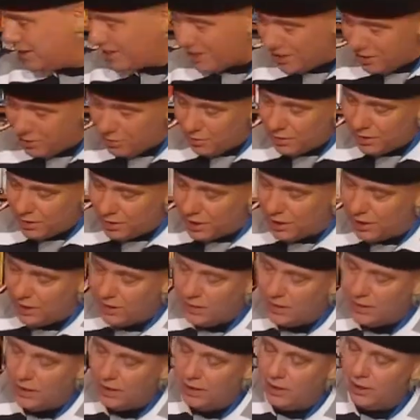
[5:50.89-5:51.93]
So it's
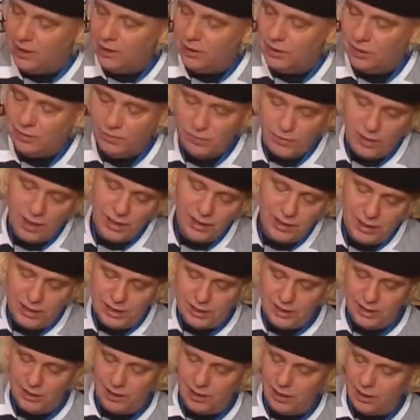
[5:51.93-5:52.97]
kind of neat
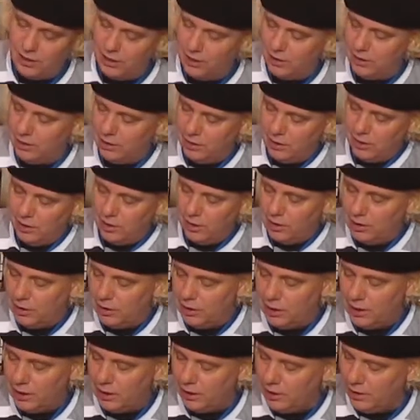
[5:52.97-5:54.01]
to
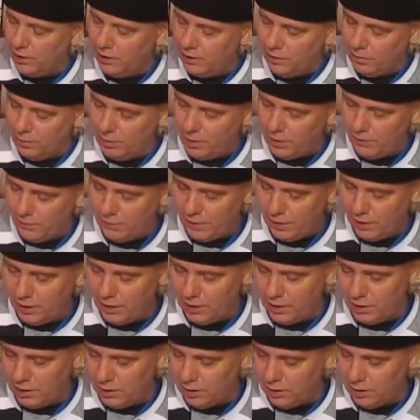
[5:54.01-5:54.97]
see a little bit of a